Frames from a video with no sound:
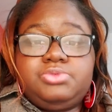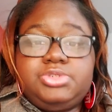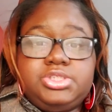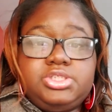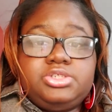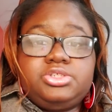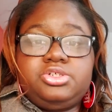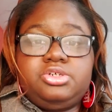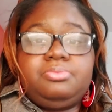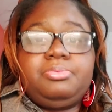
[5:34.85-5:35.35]

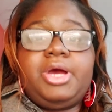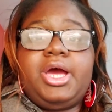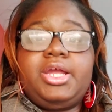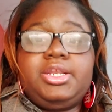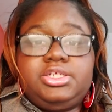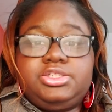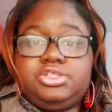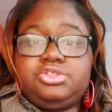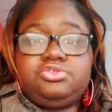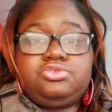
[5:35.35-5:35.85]
which is your
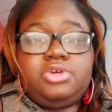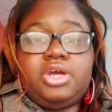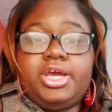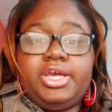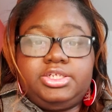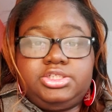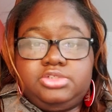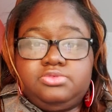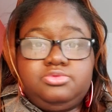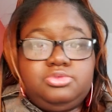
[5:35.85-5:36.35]
body just
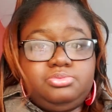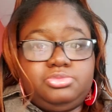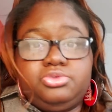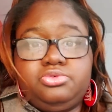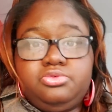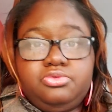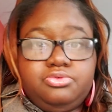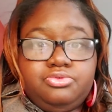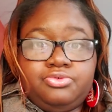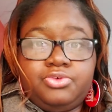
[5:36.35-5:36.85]
trying to
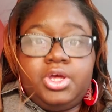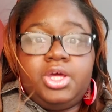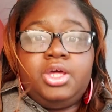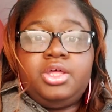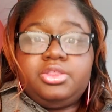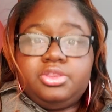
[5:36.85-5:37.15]
remove